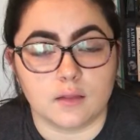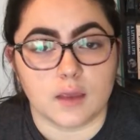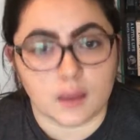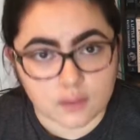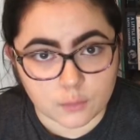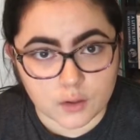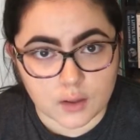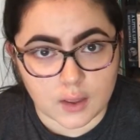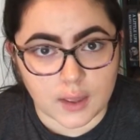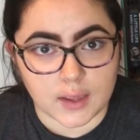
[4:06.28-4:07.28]
The other
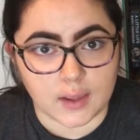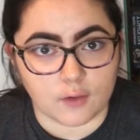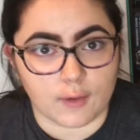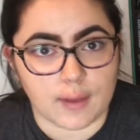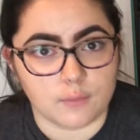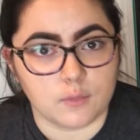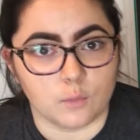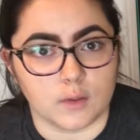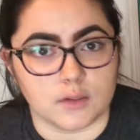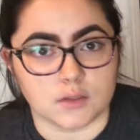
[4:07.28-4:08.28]
book I grabbed
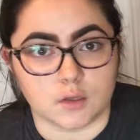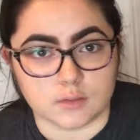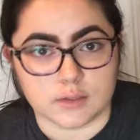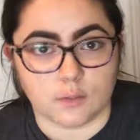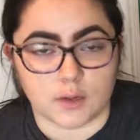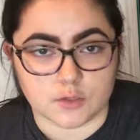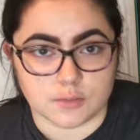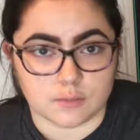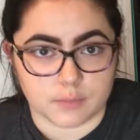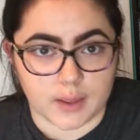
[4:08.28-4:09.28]
was Go Set a
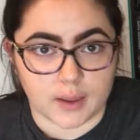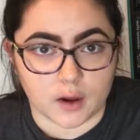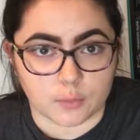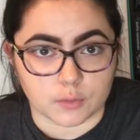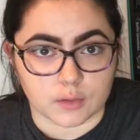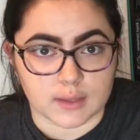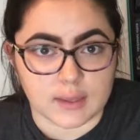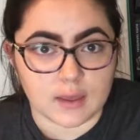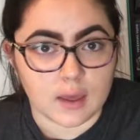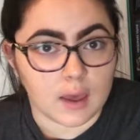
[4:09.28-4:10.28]
Watchman by Harper
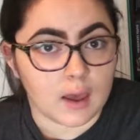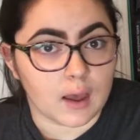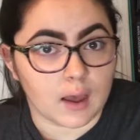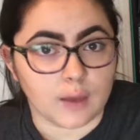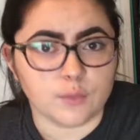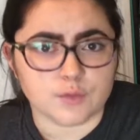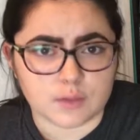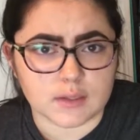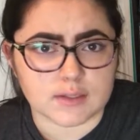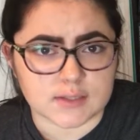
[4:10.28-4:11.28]
Lee. I was
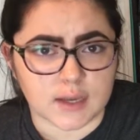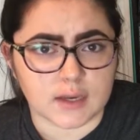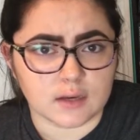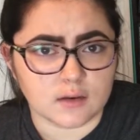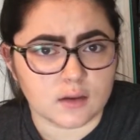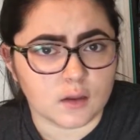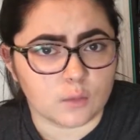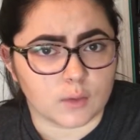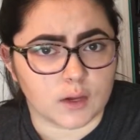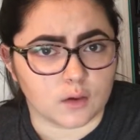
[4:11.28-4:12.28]
really excited
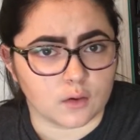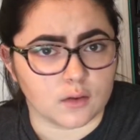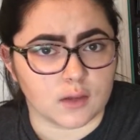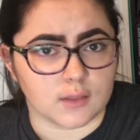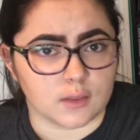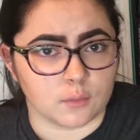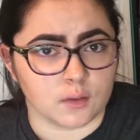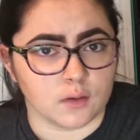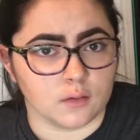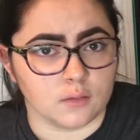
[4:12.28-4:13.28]
when I heard that they
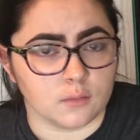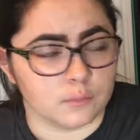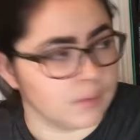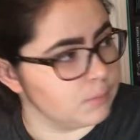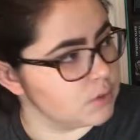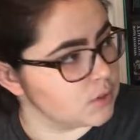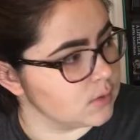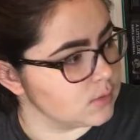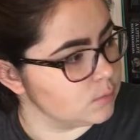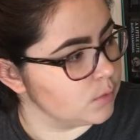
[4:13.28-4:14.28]
were publishing
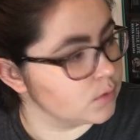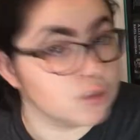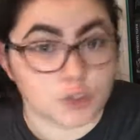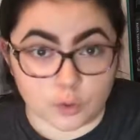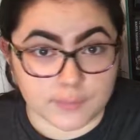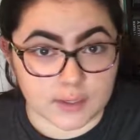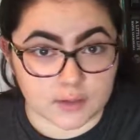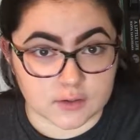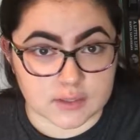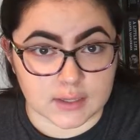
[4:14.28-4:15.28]
this book so many
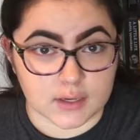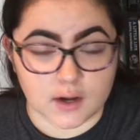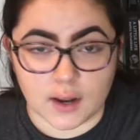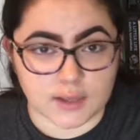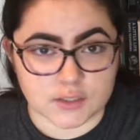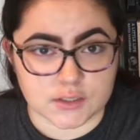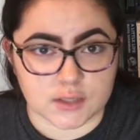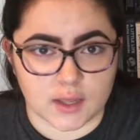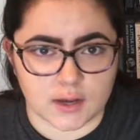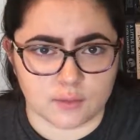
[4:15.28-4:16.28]
years later. I just
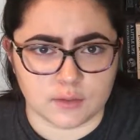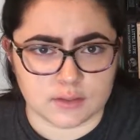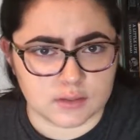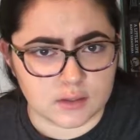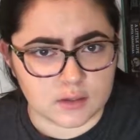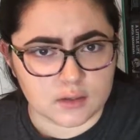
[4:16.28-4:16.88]
thought it was